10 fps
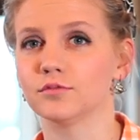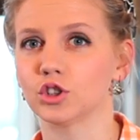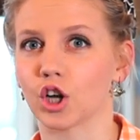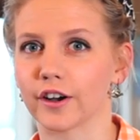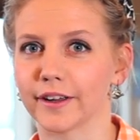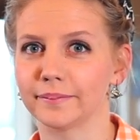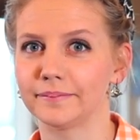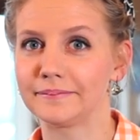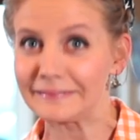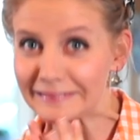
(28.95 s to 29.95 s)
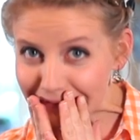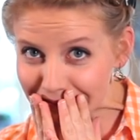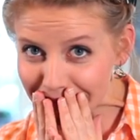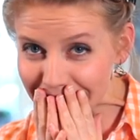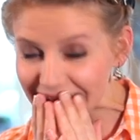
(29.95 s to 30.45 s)
Sorry.
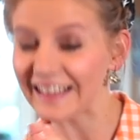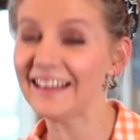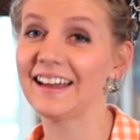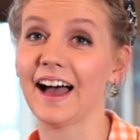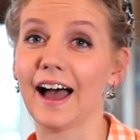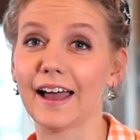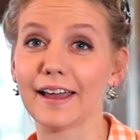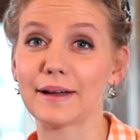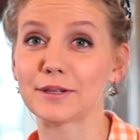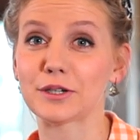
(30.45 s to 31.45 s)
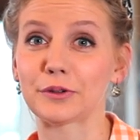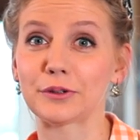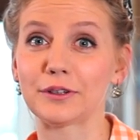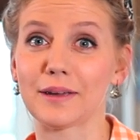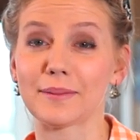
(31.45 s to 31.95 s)
I am a
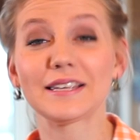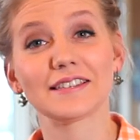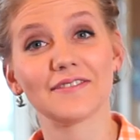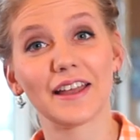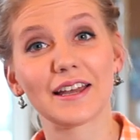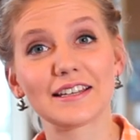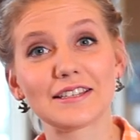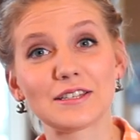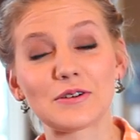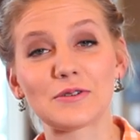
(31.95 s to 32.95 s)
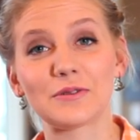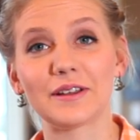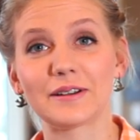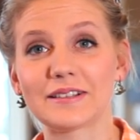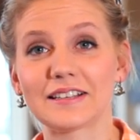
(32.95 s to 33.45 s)
total Les Mis fan, so
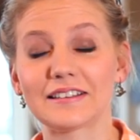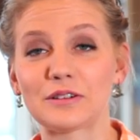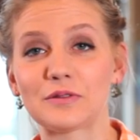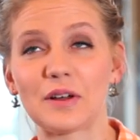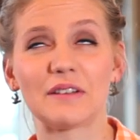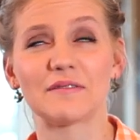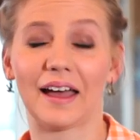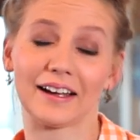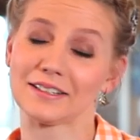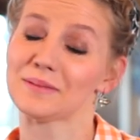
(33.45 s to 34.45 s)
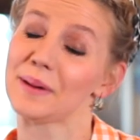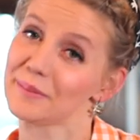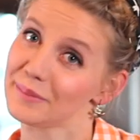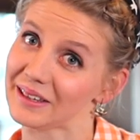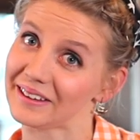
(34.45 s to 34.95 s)
there's a little fun fact
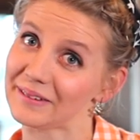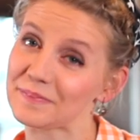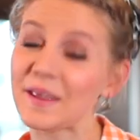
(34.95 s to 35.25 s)
about me.